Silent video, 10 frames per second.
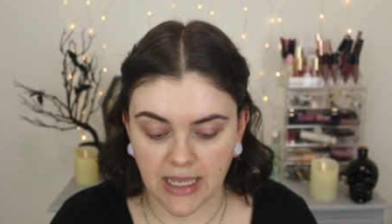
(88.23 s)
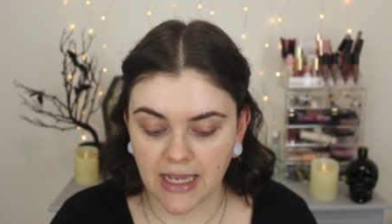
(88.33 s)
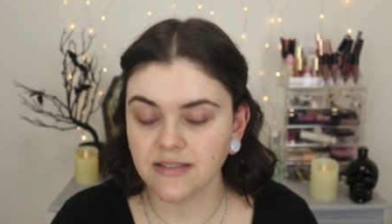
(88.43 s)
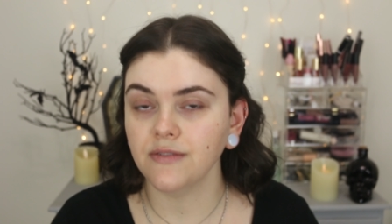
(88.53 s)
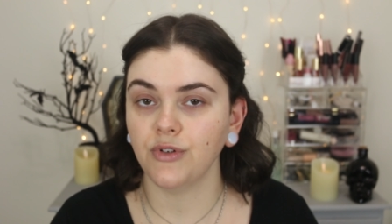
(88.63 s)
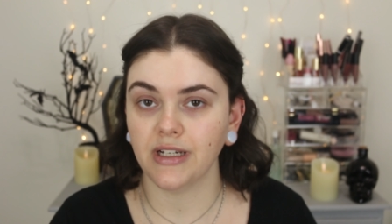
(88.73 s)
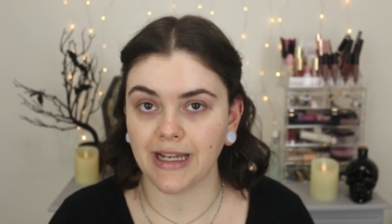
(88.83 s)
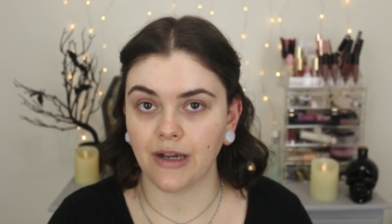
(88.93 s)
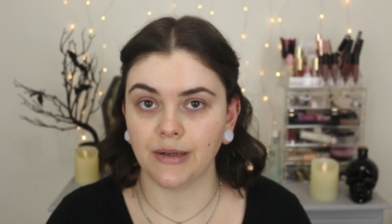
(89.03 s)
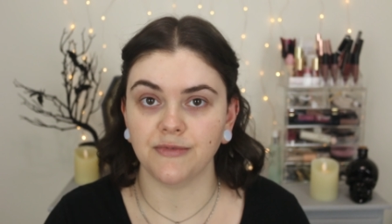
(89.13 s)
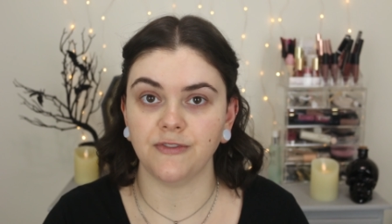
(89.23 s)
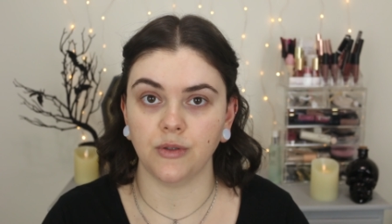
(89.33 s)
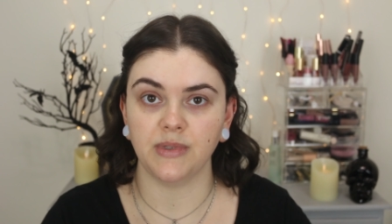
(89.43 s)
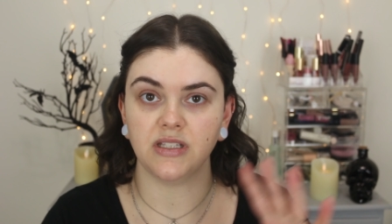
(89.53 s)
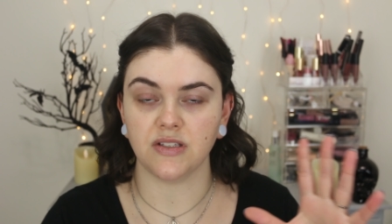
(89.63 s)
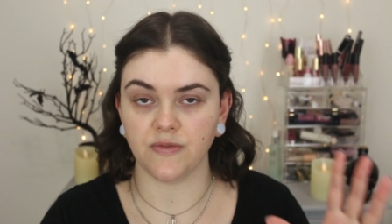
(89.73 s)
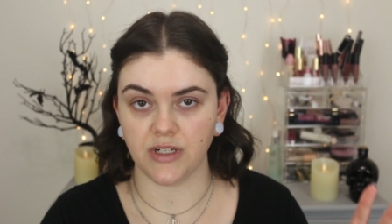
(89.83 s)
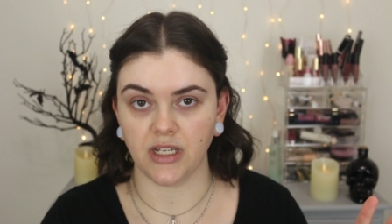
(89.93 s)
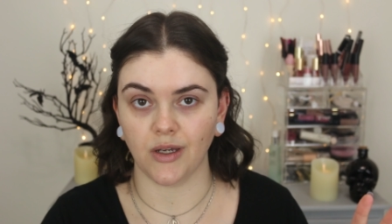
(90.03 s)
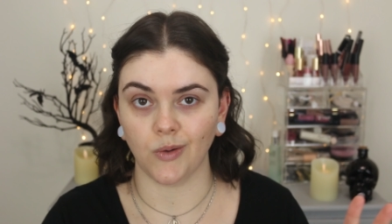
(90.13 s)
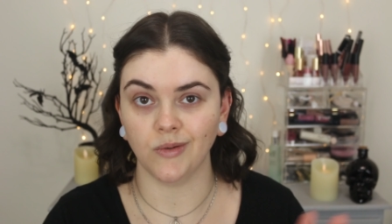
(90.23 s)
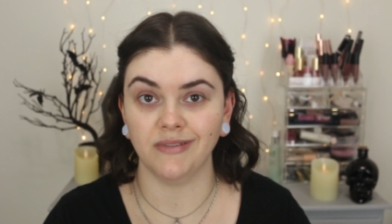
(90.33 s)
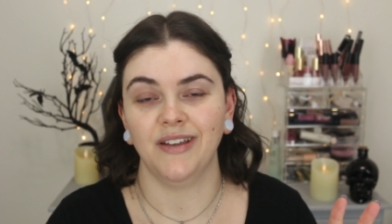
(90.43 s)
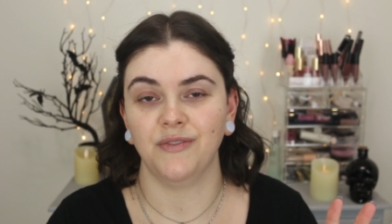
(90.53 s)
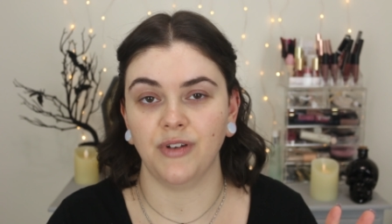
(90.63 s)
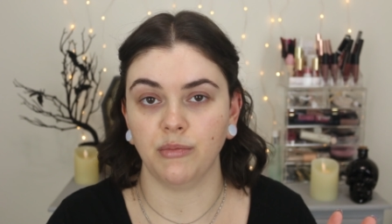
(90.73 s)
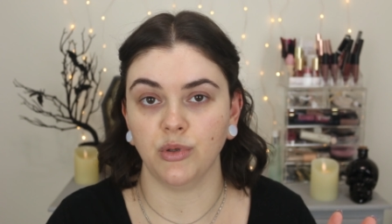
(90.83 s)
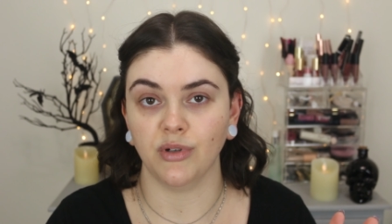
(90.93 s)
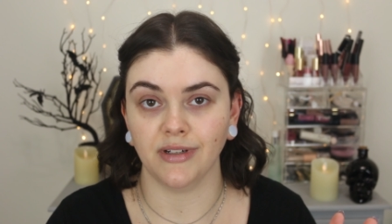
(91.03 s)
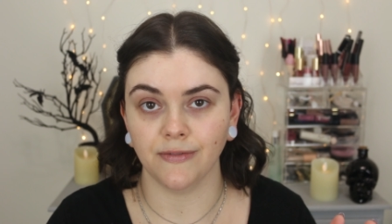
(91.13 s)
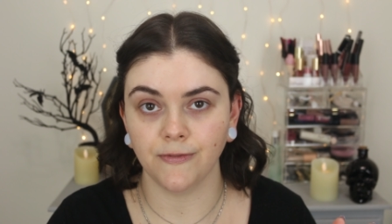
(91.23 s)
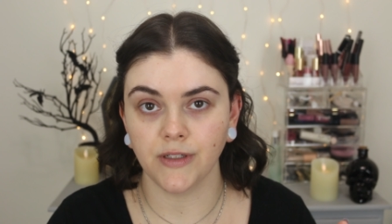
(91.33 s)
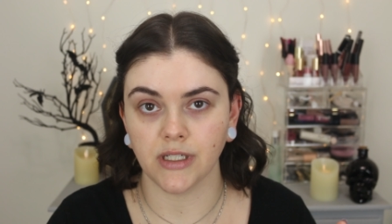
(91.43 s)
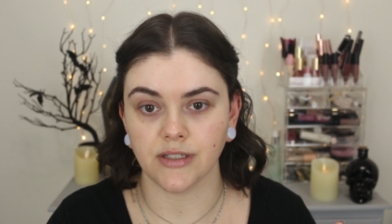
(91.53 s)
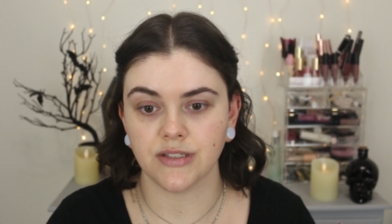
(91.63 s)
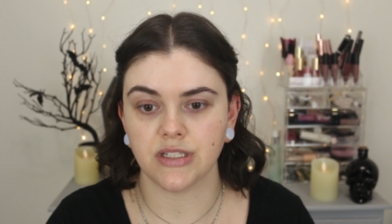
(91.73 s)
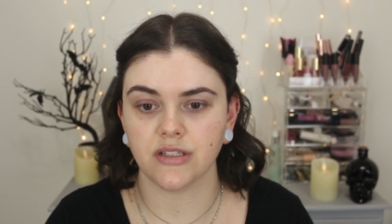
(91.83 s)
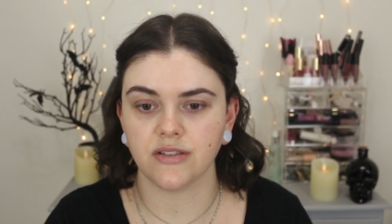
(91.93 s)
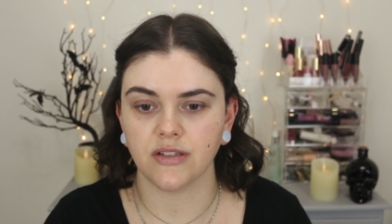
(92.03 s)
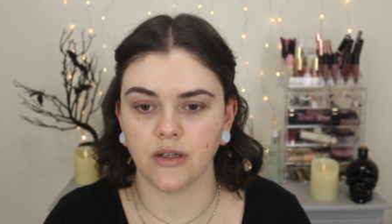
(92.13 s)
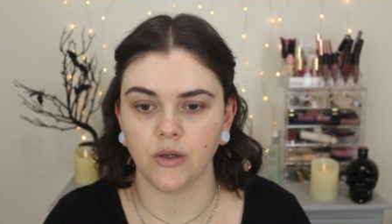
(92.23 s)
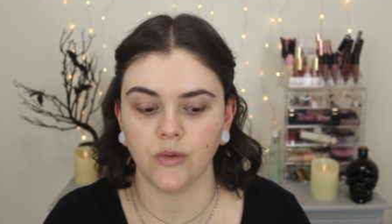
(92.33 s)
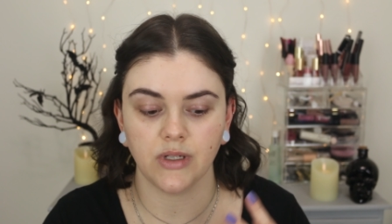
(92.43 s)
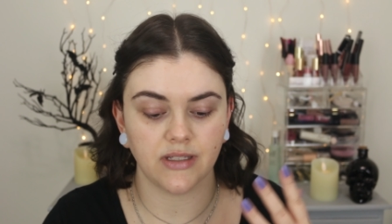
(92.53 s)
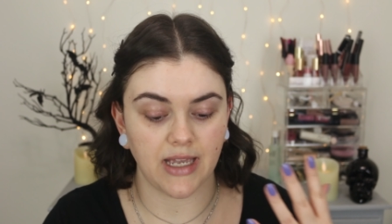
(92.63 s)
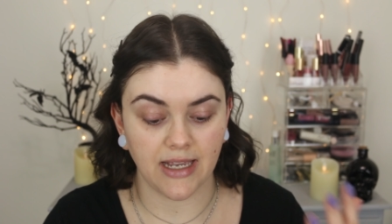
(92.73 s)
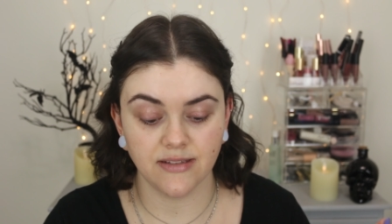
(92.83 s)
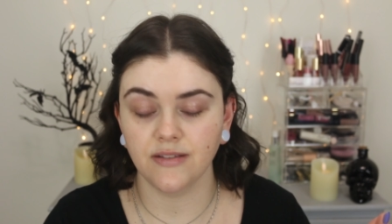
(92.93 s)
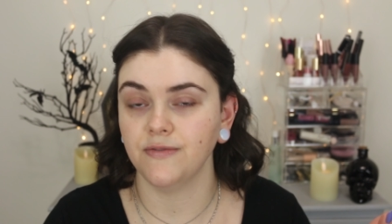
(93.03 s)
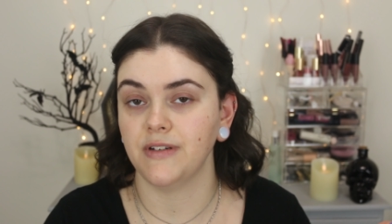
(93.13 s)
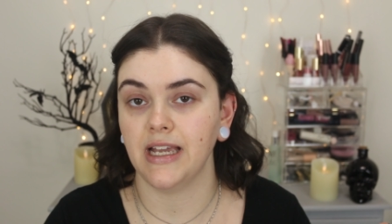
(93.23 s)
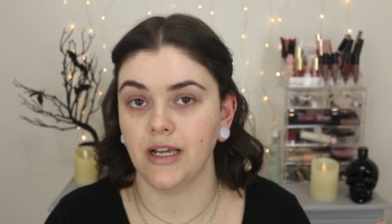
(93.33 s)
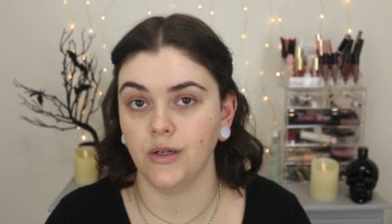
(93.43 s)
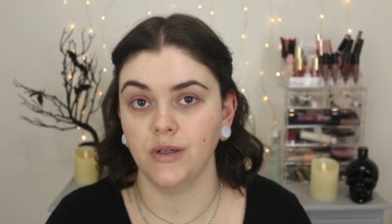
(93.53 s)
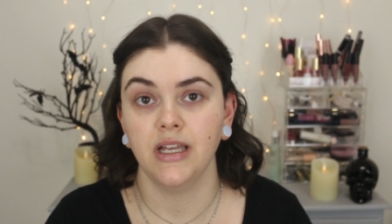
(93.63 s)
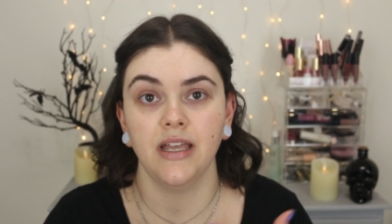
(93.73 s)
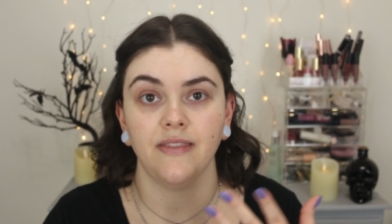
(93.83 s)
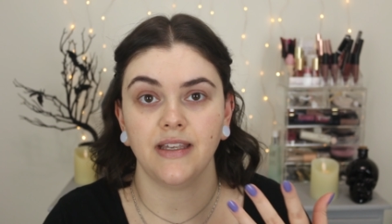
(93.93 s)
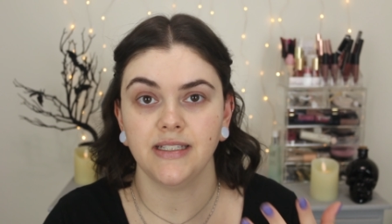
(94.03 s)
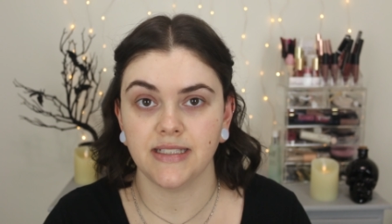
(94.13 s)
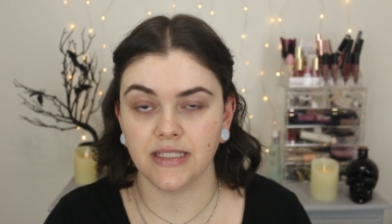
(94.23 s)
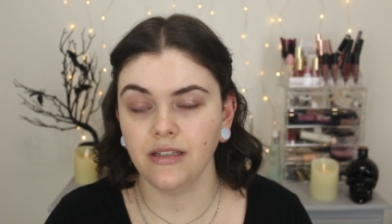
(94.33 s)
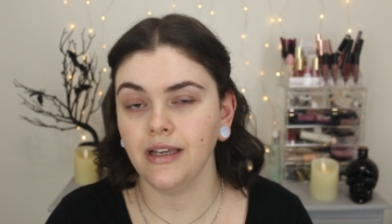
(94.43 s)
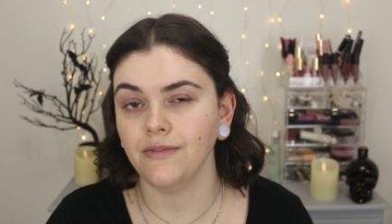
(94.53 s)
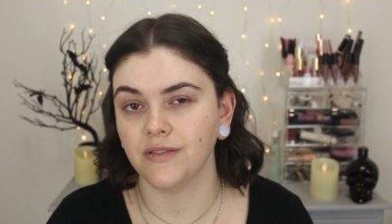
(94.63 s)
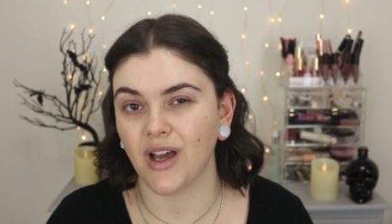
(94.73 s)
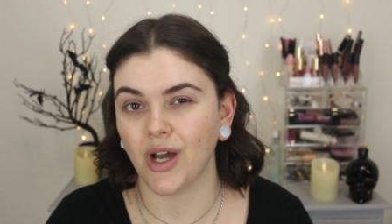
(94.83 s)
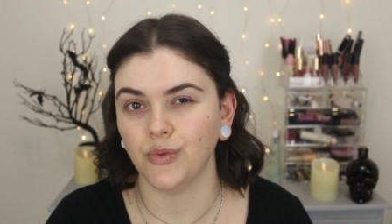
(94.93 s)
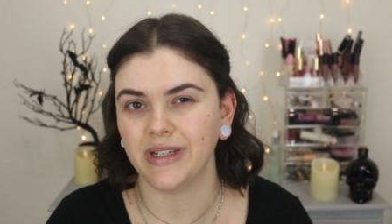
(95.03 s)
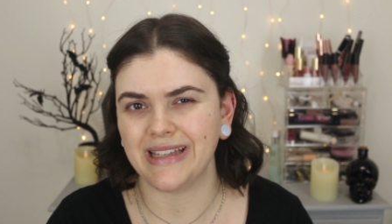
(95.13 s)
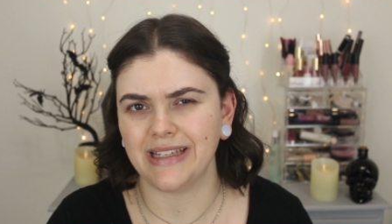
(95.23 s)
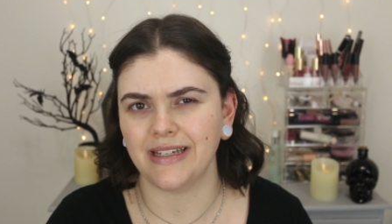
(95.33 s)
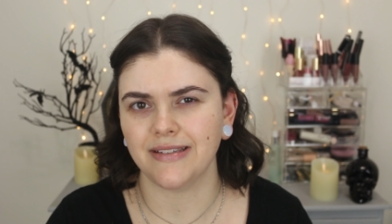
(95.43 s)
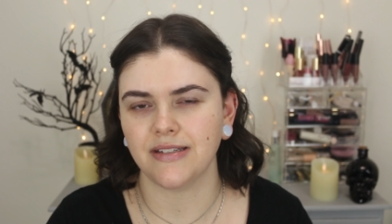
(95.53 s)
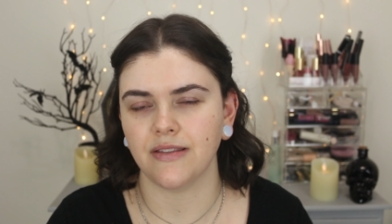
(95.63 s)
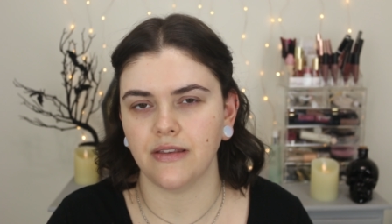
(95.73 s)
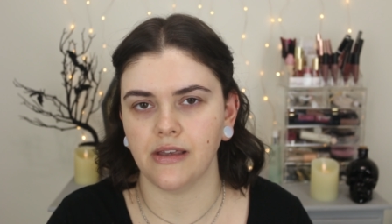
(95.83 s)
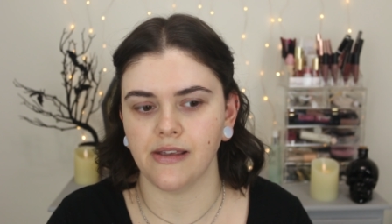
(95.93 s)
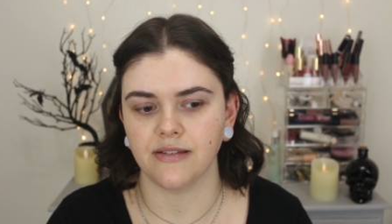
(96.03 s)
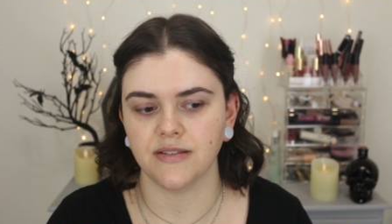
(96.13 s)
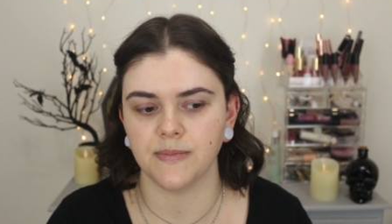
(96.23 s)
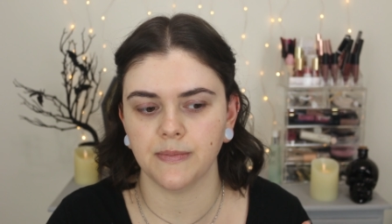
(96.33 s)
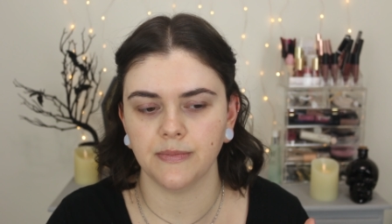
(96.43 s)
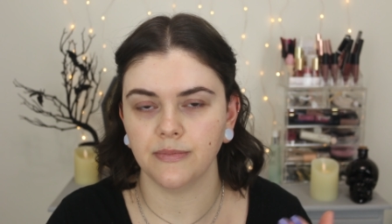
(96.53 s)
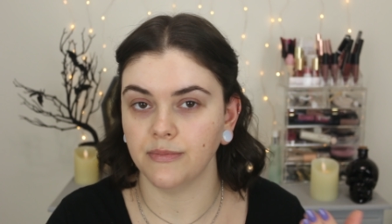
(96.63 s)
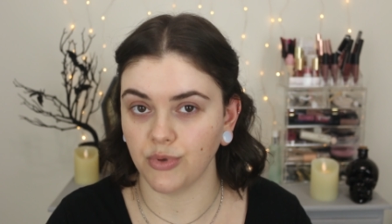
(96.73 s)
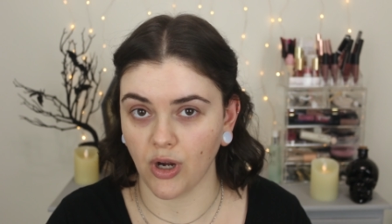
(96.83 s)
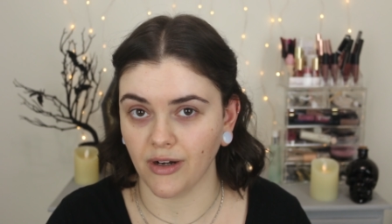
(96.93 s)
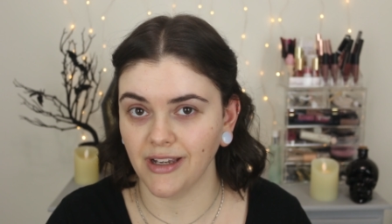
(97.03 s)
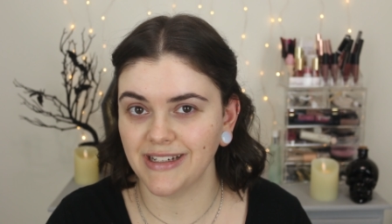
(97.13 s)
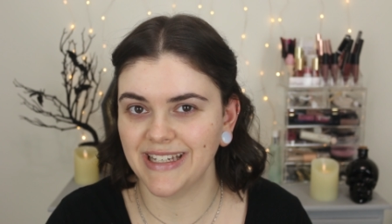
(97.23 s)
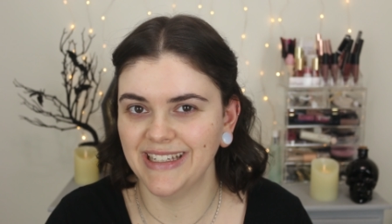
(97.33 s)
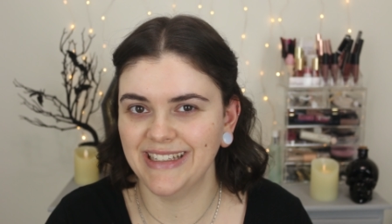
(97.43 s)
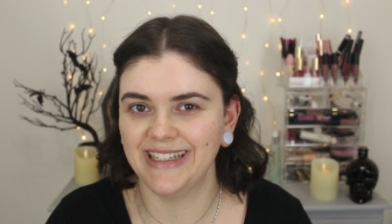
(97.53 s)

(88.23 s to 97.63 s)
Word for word: As of right now, I'm filming this video February 1st. So as of now, they still have not released this product.